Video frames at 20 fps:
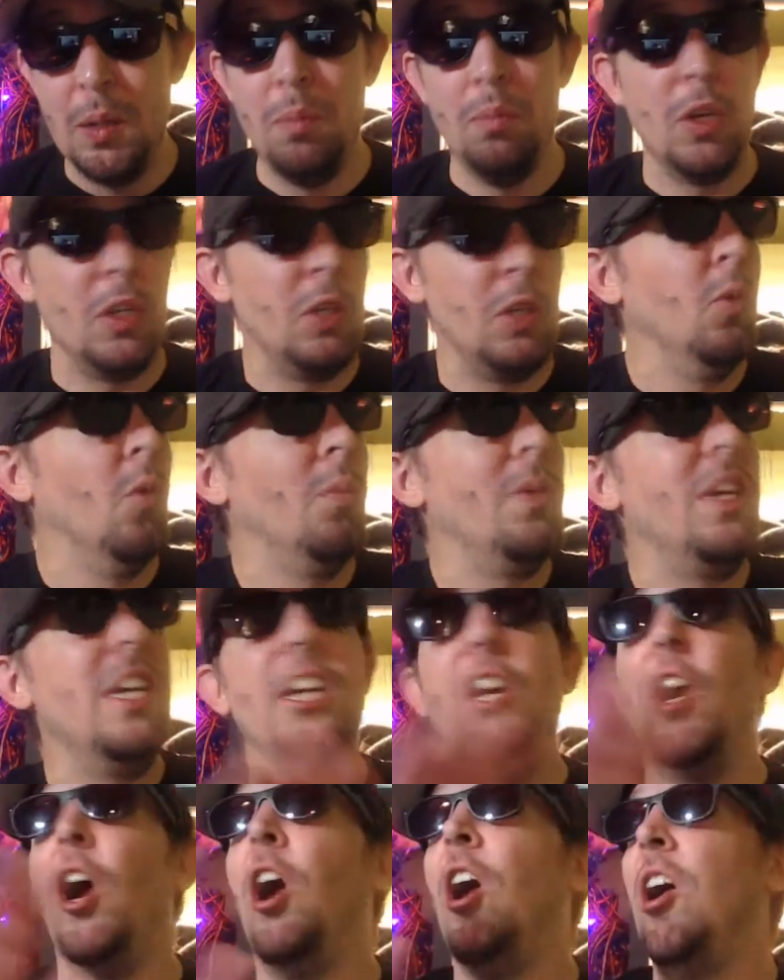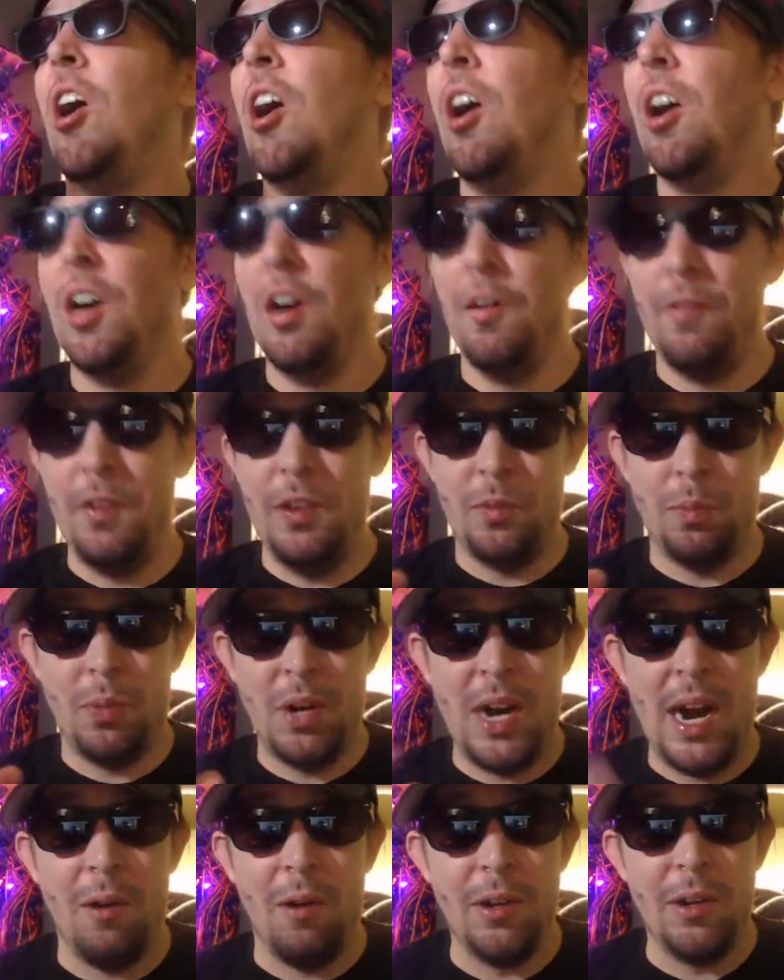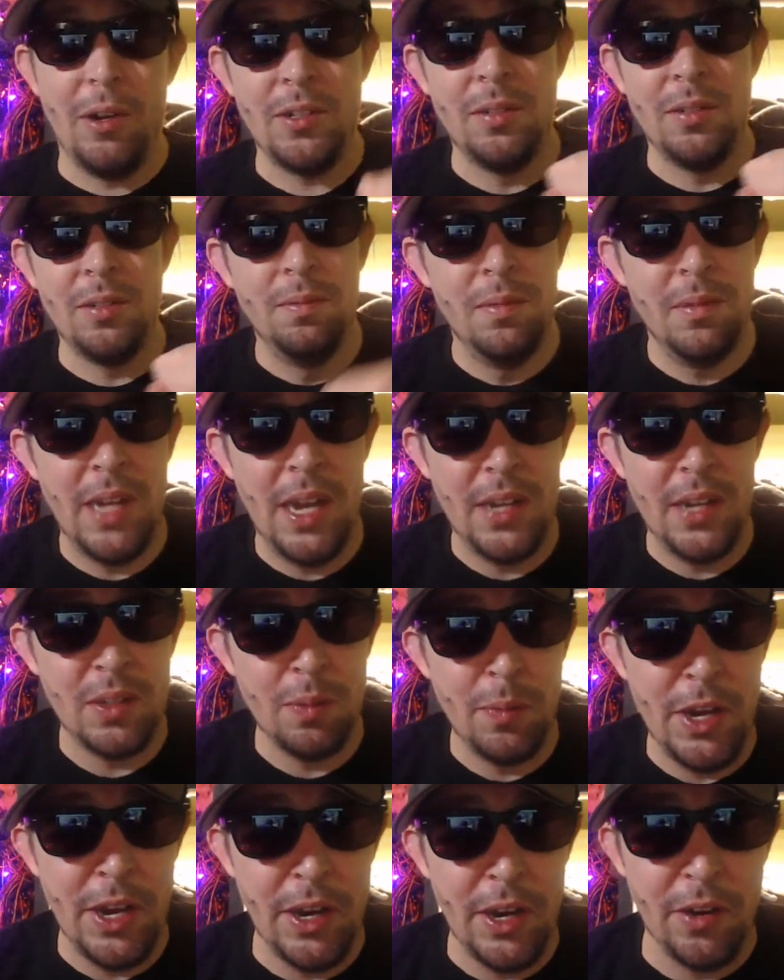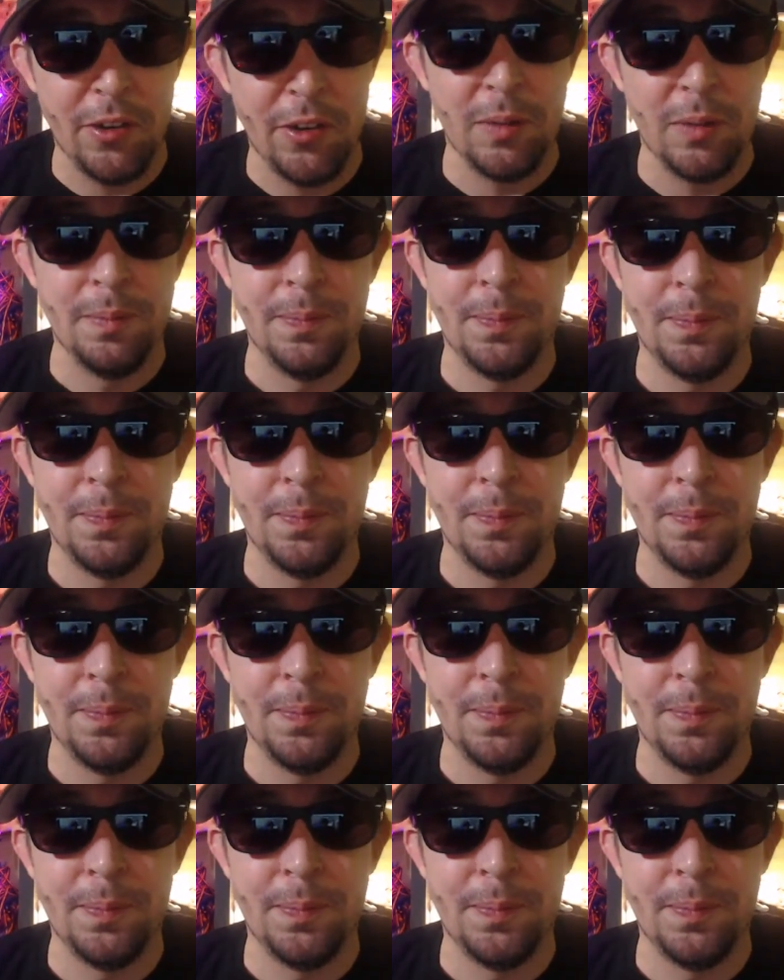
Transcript: but you will be in awe of his prowess as a manager.